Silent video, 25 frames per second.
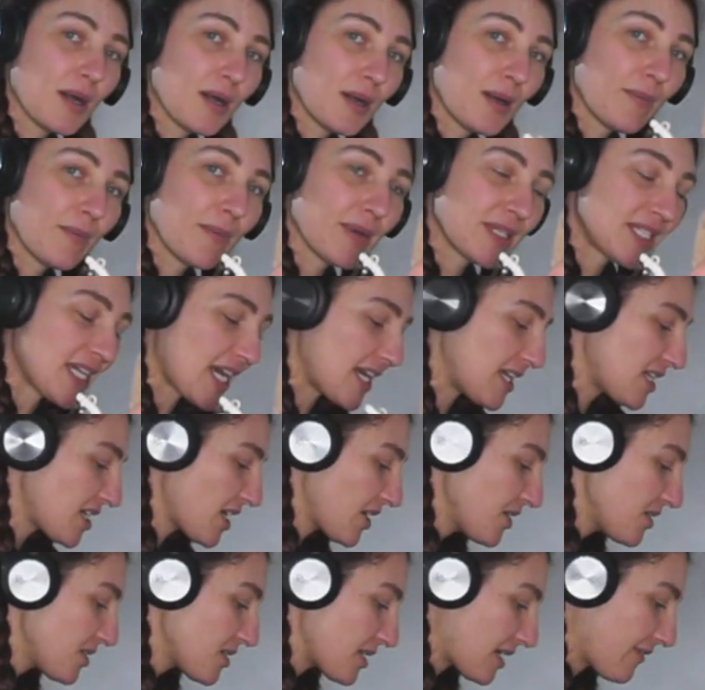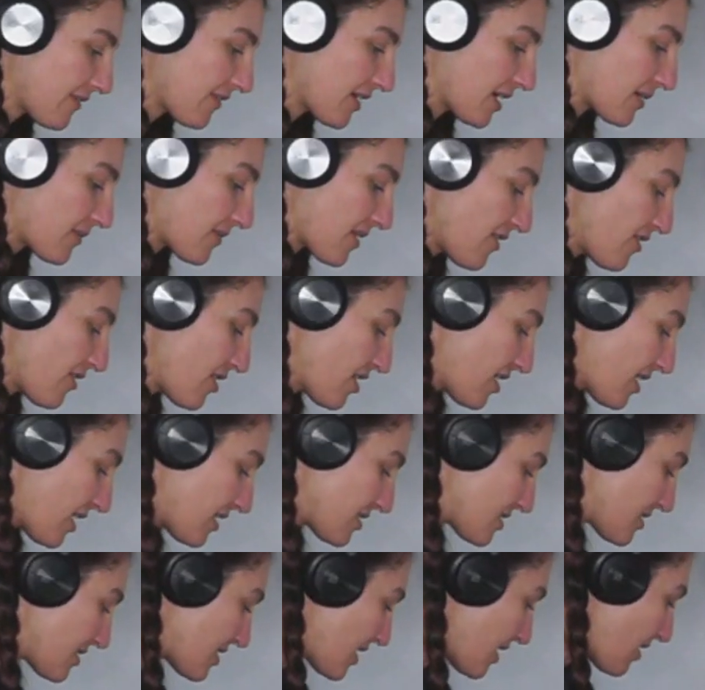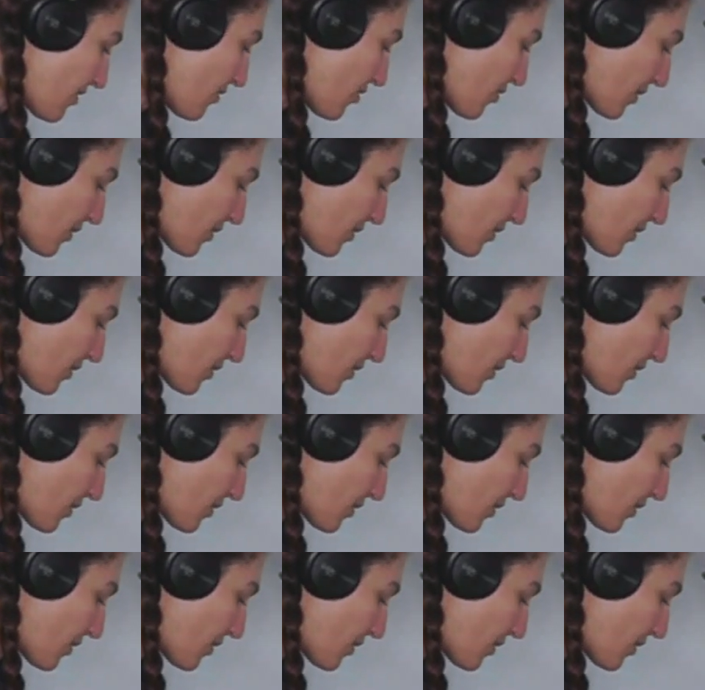Potatoes, I've got, as I said, 3